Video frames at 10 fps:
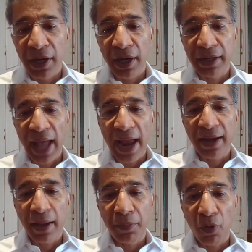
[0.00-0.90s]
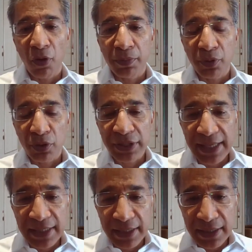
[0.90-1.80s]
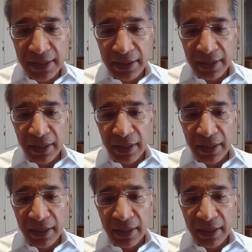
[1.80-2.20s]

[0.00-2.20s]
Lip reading: dialed up on processes,